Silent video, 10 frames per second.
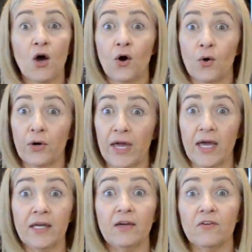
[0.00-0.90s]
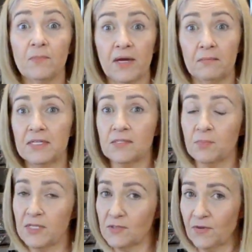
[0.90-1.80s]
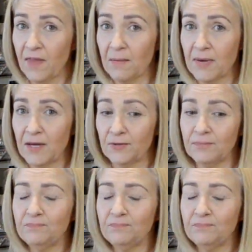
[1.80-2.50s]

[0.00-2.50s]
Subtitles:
or any of my recipes for that matter.